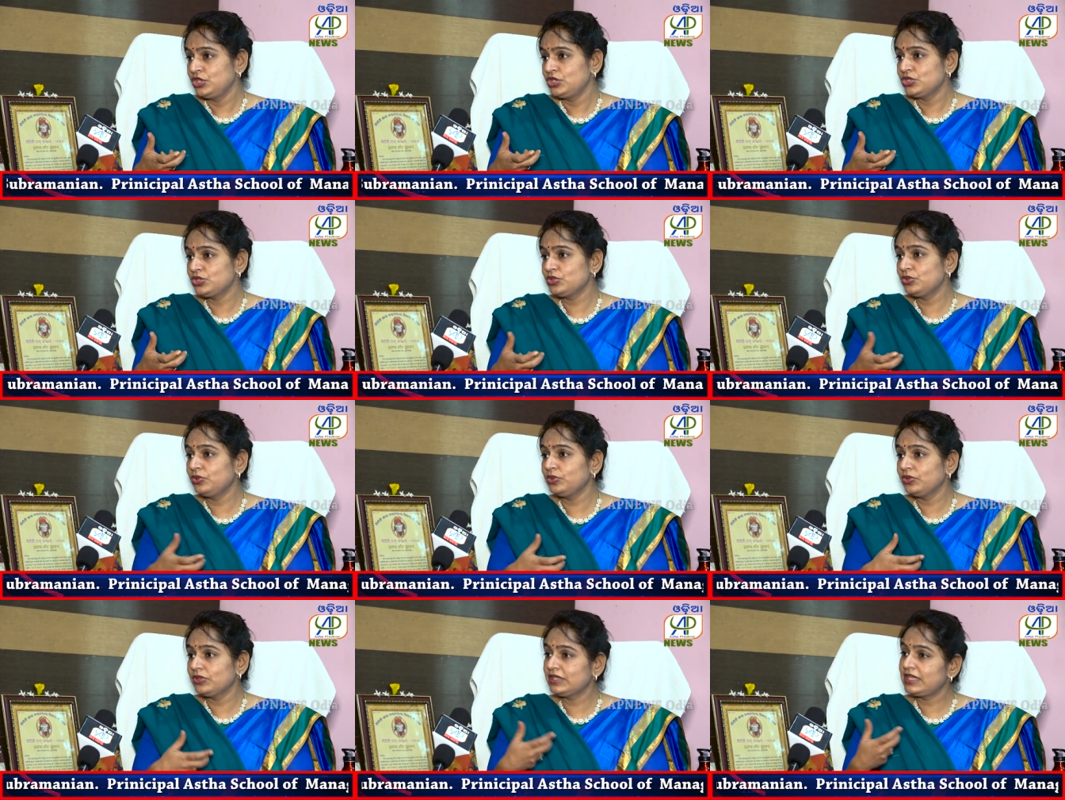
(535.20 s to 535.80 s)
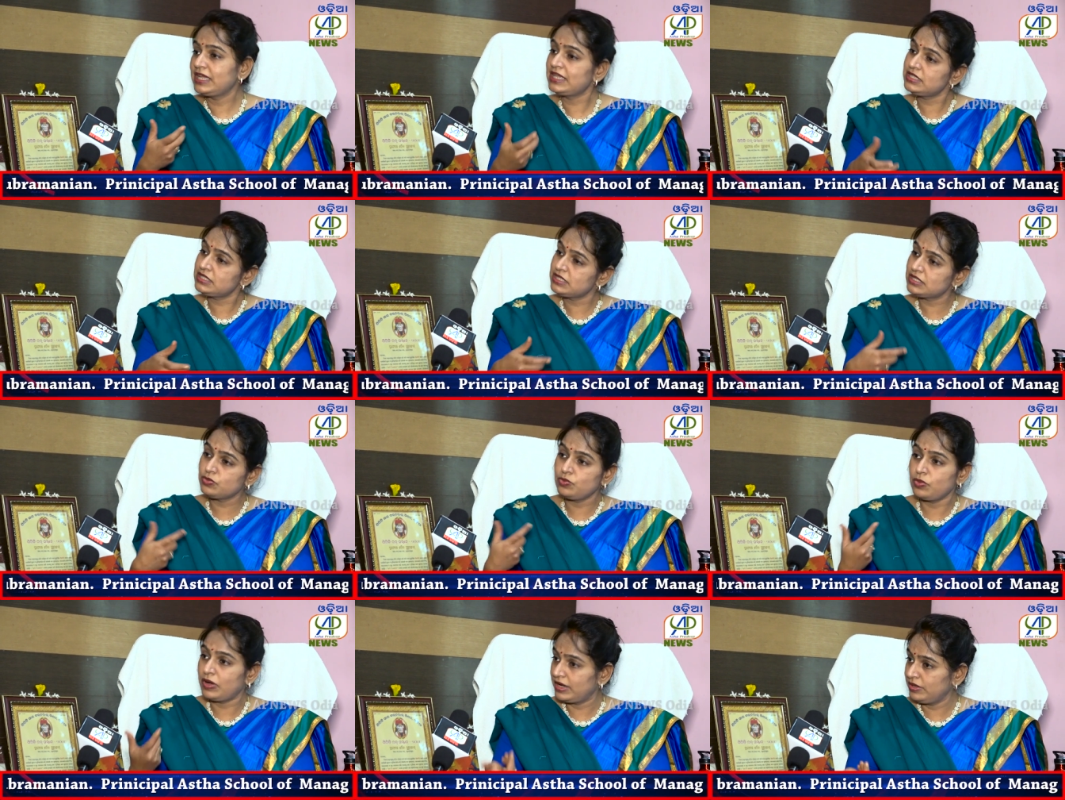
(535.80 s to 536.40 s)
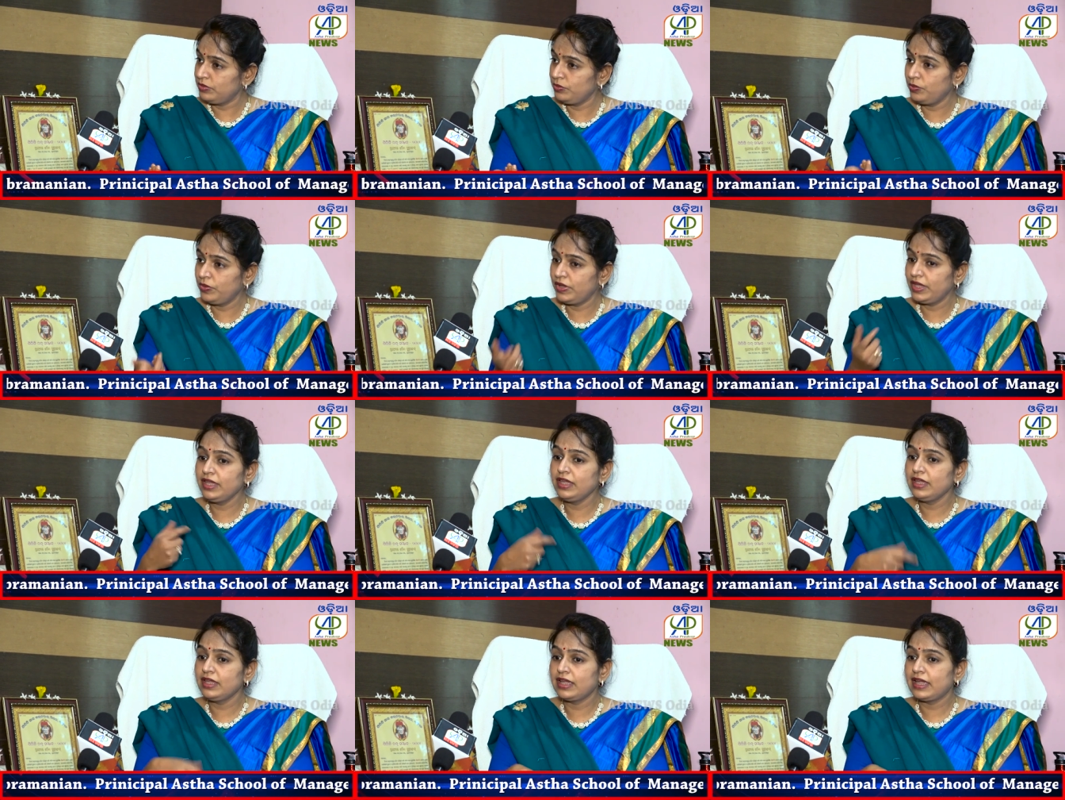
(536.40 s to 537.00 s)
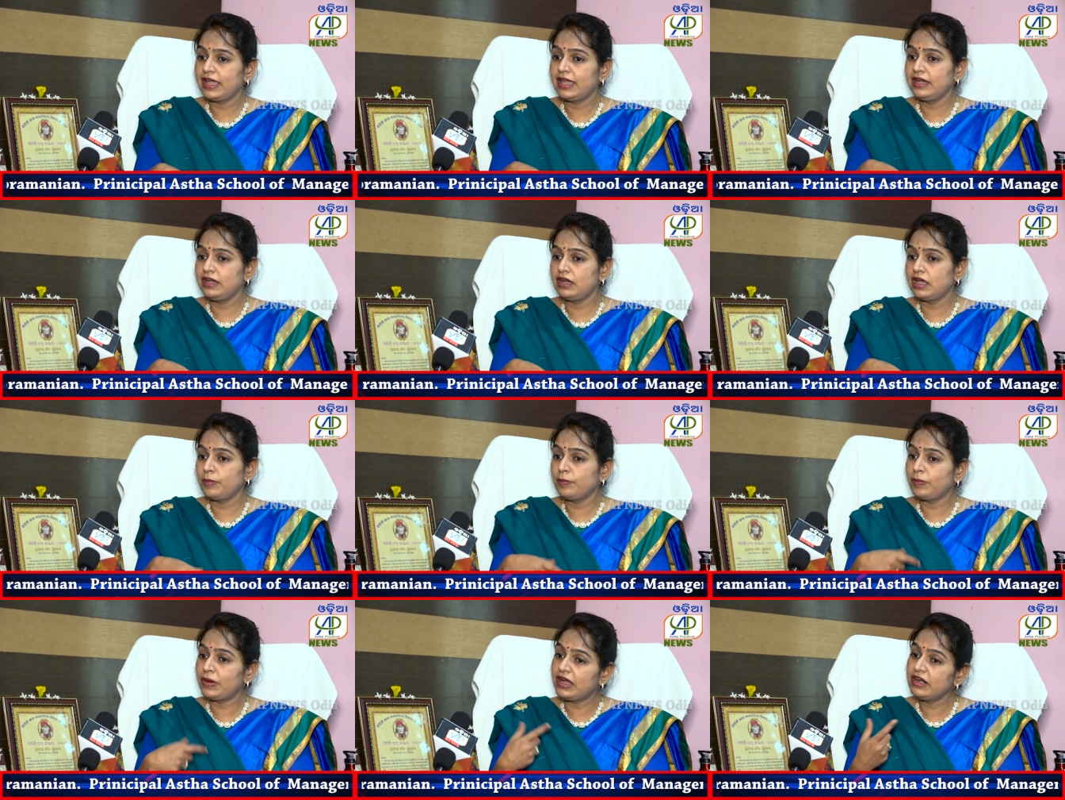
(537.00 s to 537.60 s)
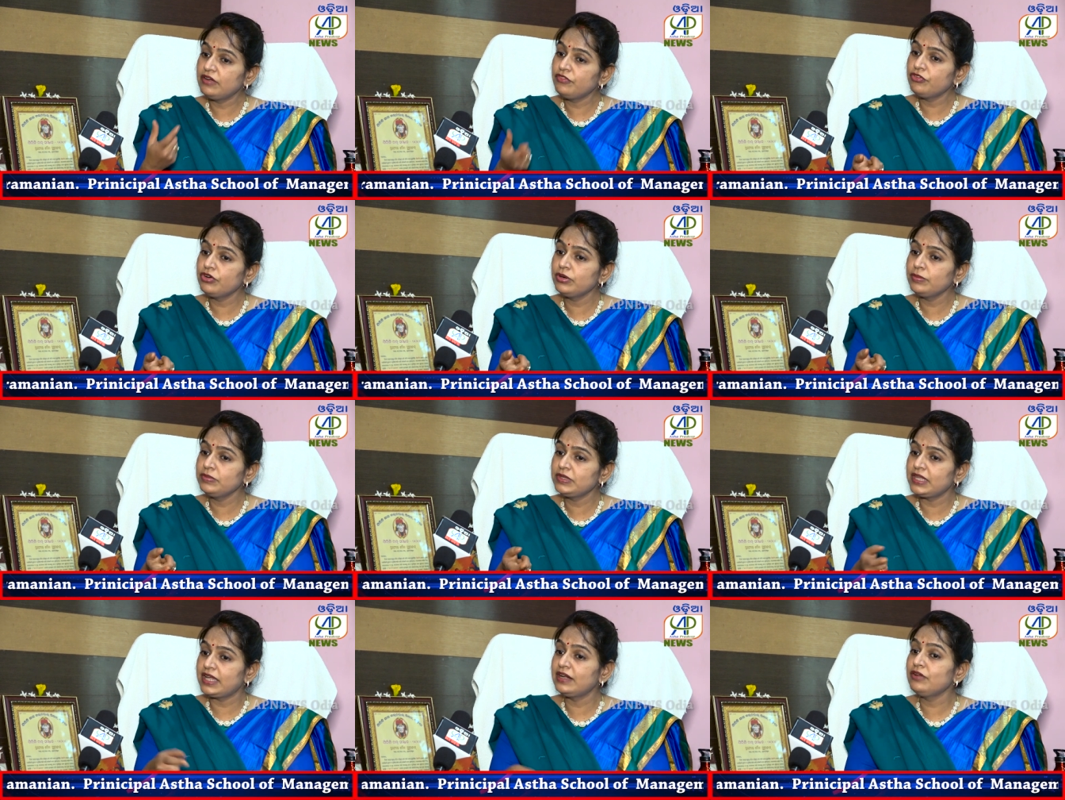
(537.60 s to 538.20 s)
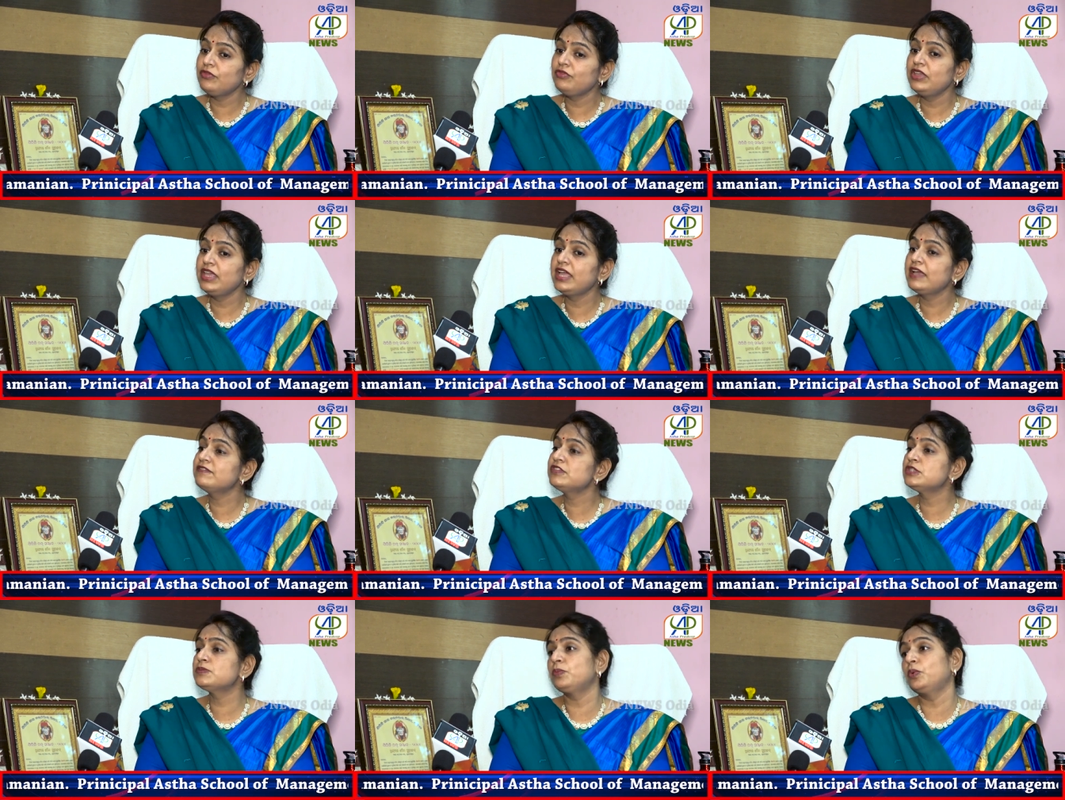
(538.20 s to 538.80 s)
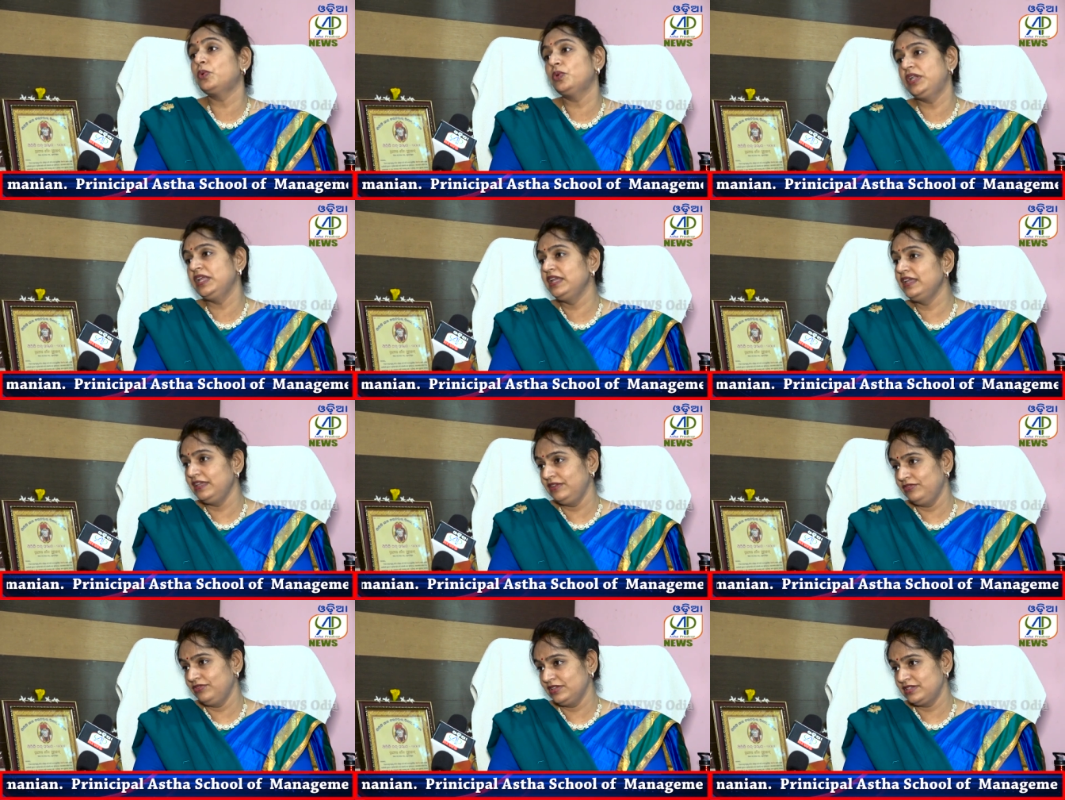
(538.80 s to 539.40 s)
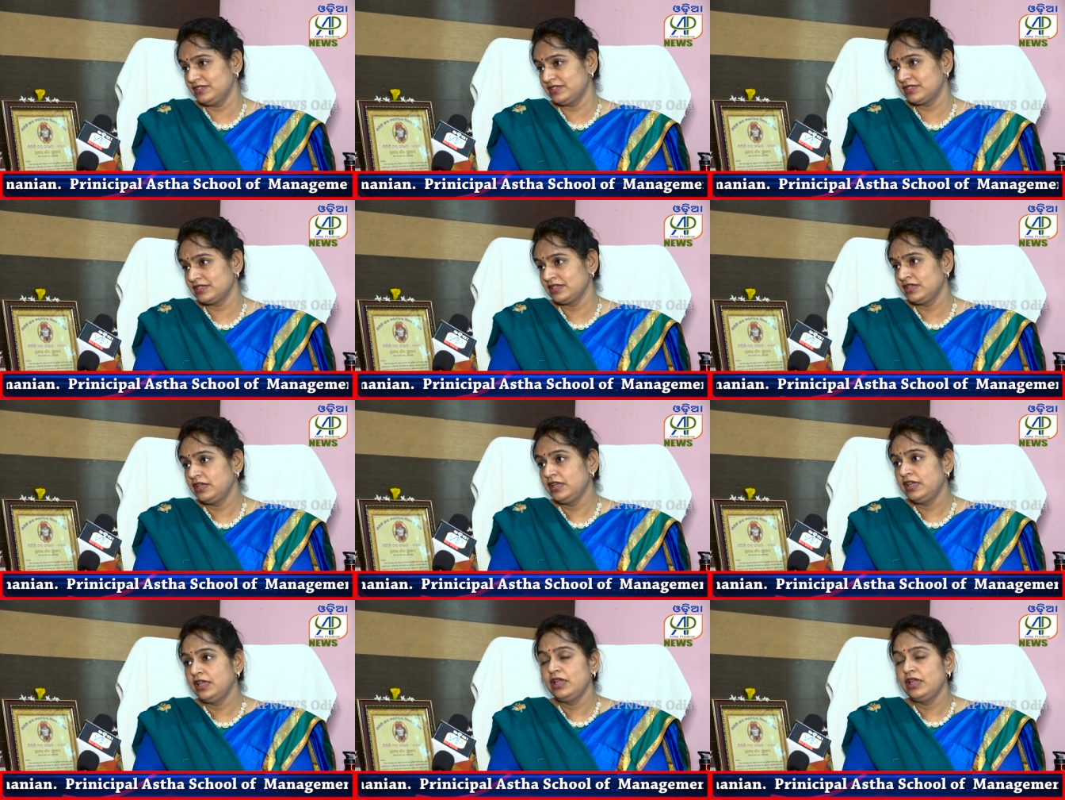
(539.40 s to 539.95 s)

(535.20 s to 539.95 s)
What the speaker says: So that's one way. And apart from that, we have sporting events.